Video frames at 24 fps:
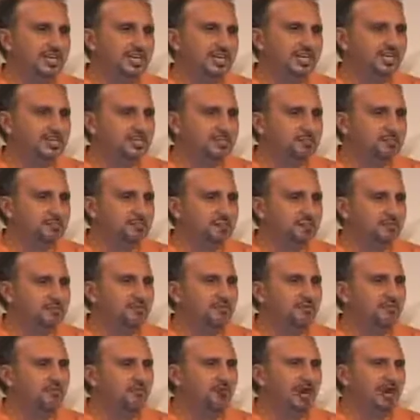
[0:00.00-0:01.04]
had to compete
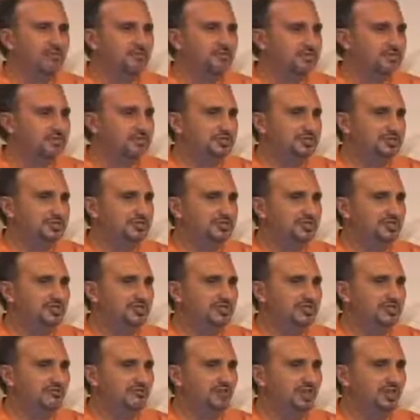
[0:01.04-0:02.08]
with Waxer Tipton
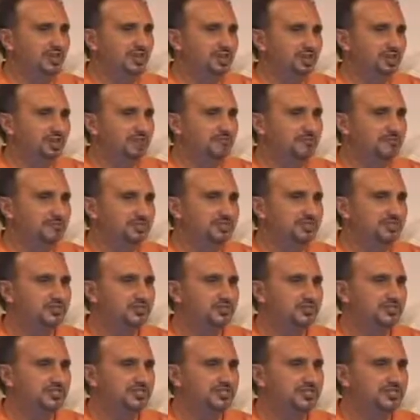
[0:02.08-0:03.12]
of One Love
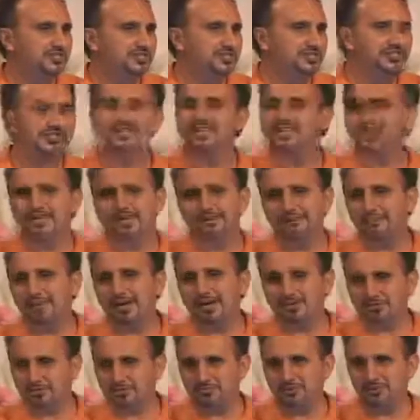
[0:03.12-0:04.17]
Ministries and
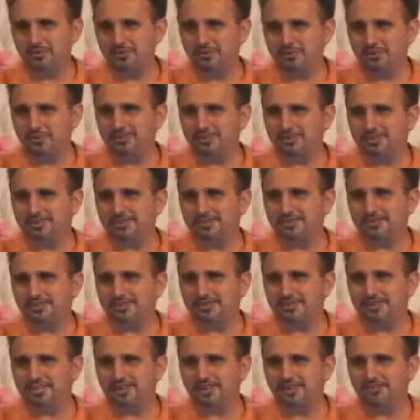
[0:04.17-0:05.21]
Pastor Bill Stonebreaker
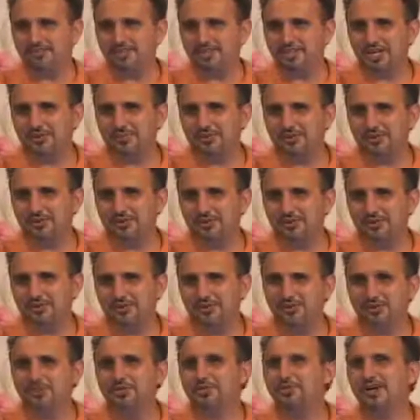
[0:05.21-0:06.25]
at Calvary Chapel,
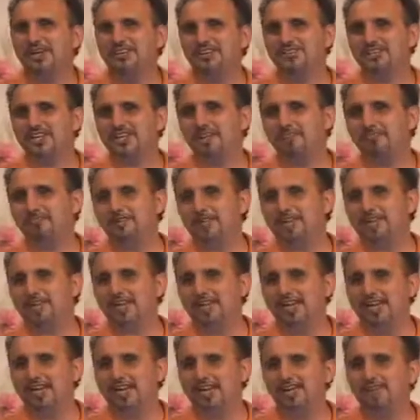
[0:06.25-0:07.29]
Honolulu. You might say I played
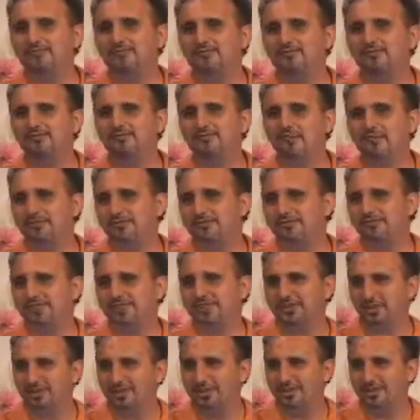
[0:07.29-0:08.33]
like fourth
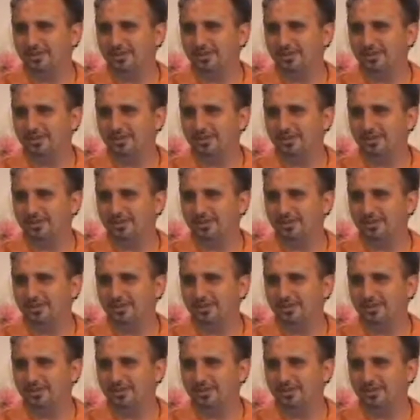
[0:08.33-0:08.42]
fiddle.